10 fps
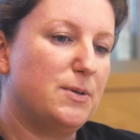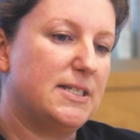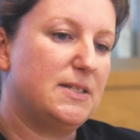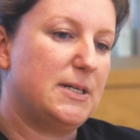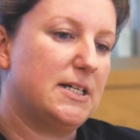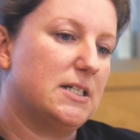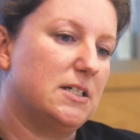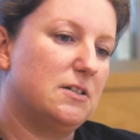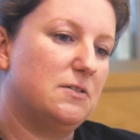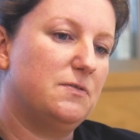
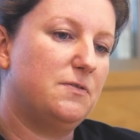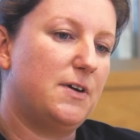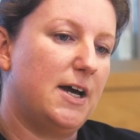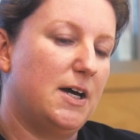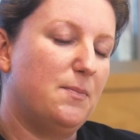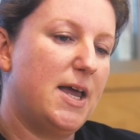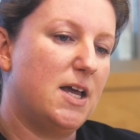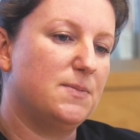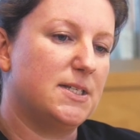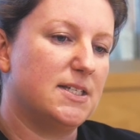perspective,
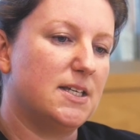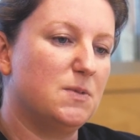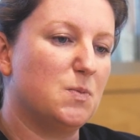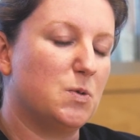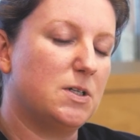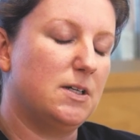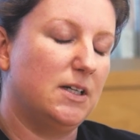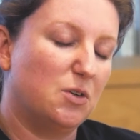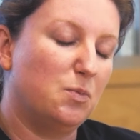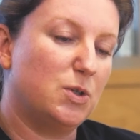perhaps it seems a
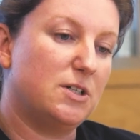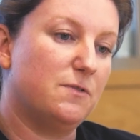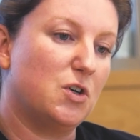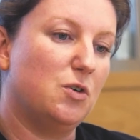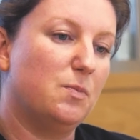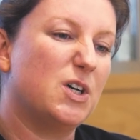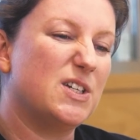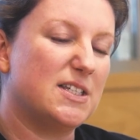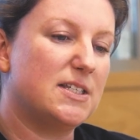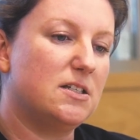little more difficult
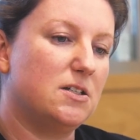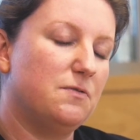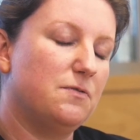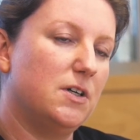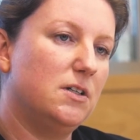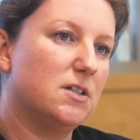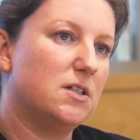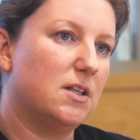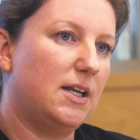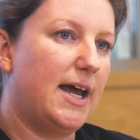because it's different.
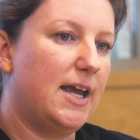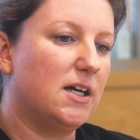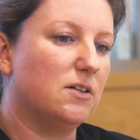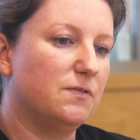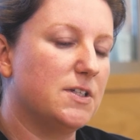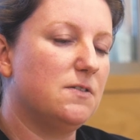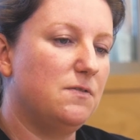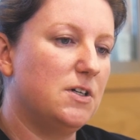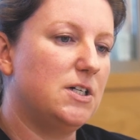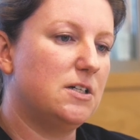The layout of it's
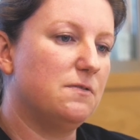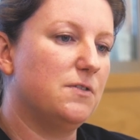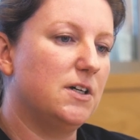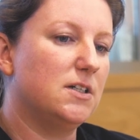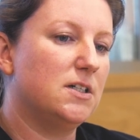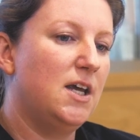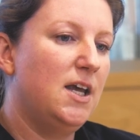very different.